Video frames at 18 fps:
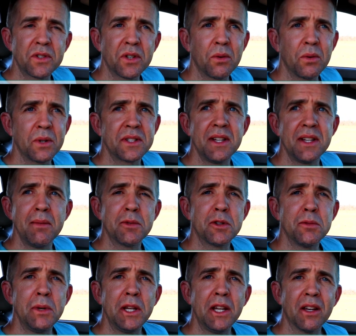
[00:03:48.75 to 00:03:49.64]
So what
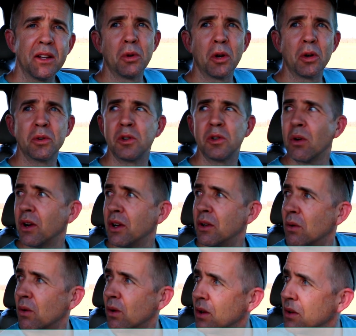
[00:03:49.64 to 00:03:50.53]
seemed to be a road
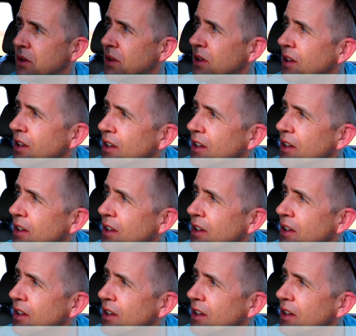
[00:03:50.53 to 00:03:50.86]
going north,